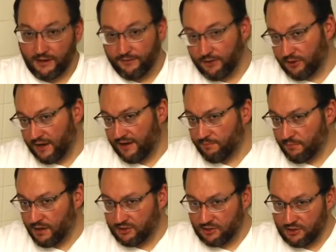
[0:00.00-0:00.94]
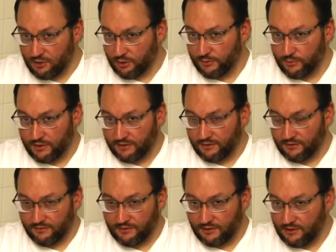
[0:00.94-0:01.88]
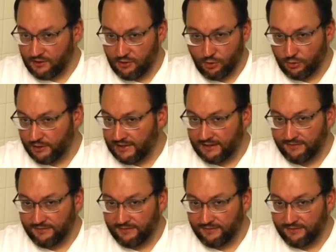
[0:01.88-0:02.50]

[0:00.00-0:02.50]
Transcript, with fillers: Now, if you don't have much and you only want to, you only need